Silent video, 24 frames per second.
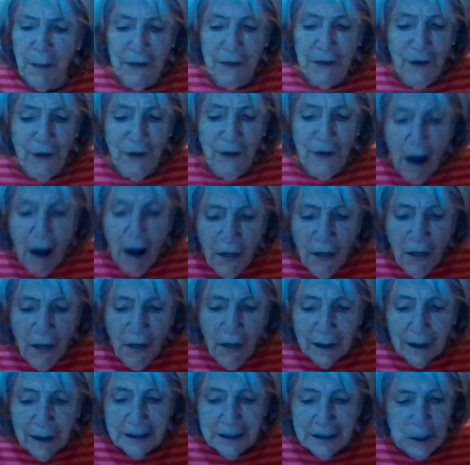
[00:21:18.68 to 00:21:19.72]
My
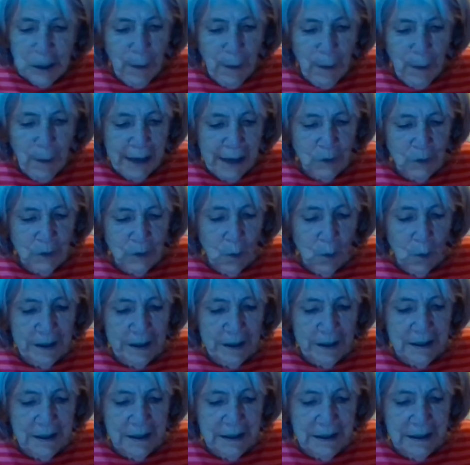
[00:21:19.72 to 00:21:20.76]
father, despite all
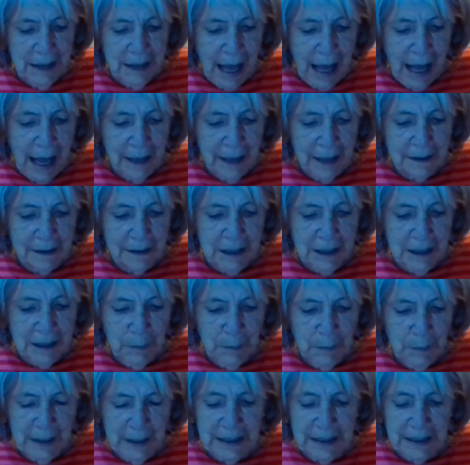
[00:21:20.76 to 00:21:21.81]
his denials,
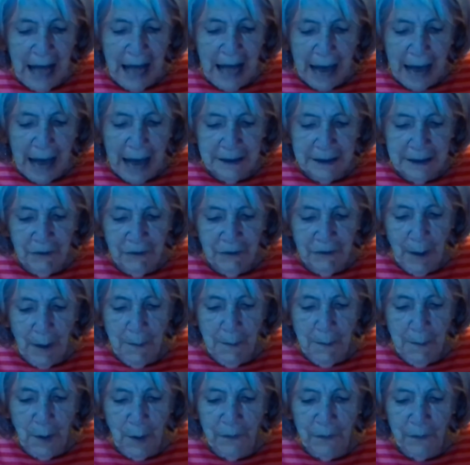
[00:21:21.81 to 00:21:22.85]
had been an active
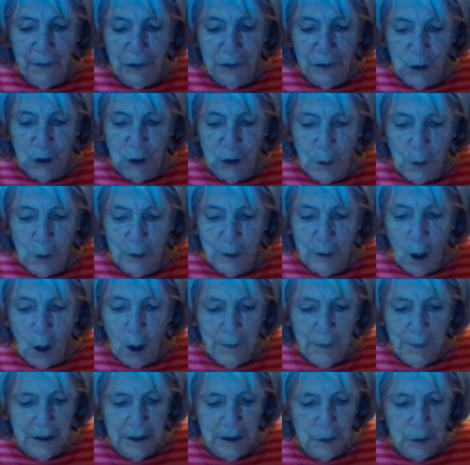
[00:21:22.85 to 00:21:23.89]
member of the German
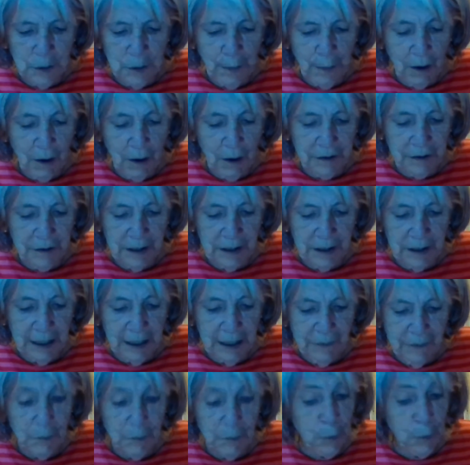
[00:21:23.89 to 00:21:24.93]
Communist Party,
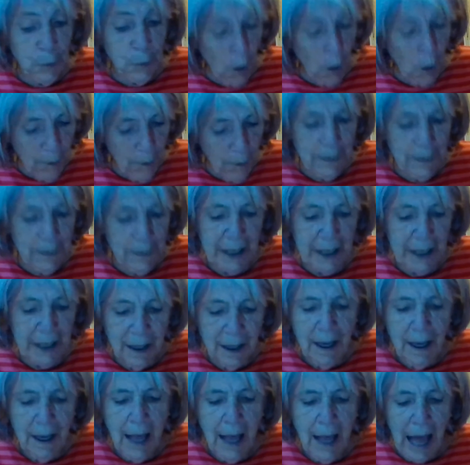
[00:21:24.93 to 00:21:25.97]
even
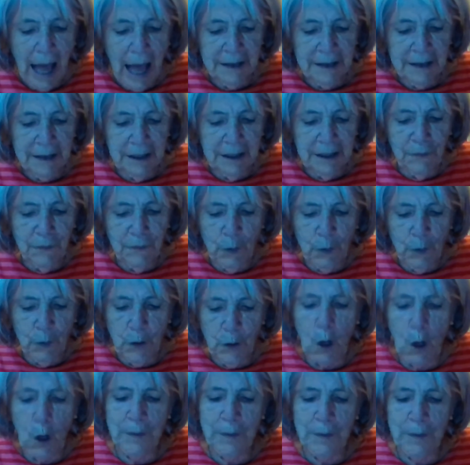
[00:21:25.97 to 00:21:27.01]
probably acting for
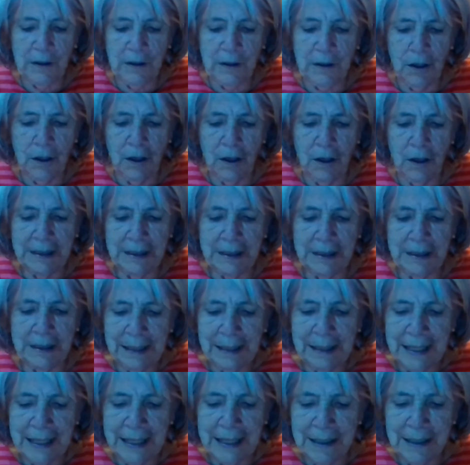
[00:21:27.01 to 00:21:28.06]
the Comintern in
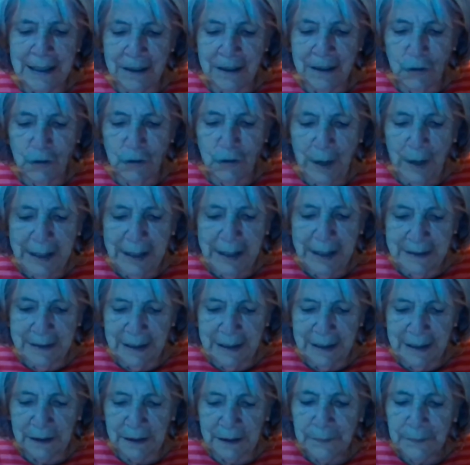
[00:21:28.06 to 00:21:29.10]
an Indian trade
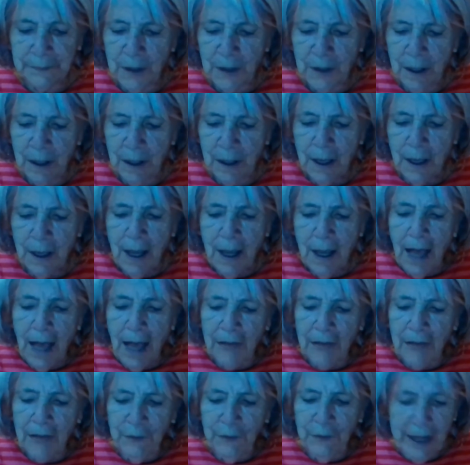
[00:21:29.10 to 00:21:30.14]
deal,
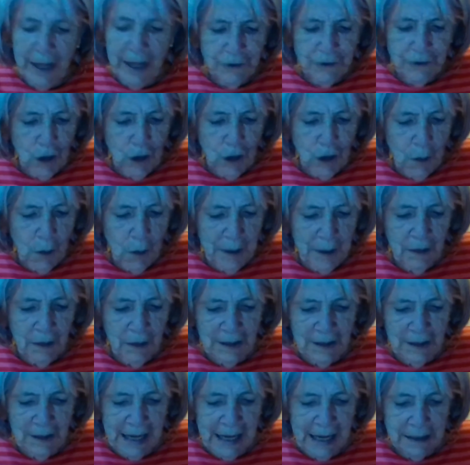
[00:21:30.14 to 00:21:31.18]
had fled Germany
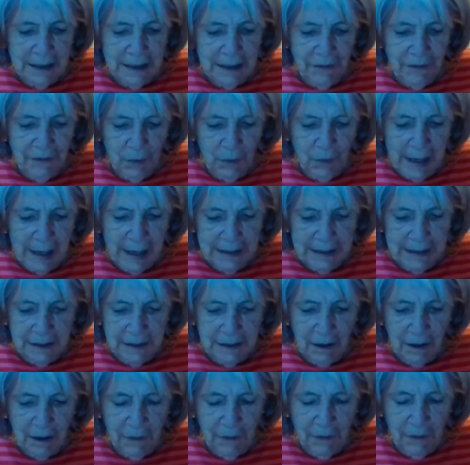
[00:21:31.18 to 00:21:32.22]
on the night of the
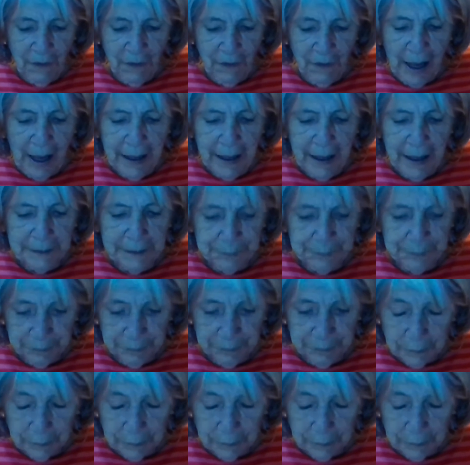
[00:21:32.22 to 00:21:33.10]
Reichstag fire,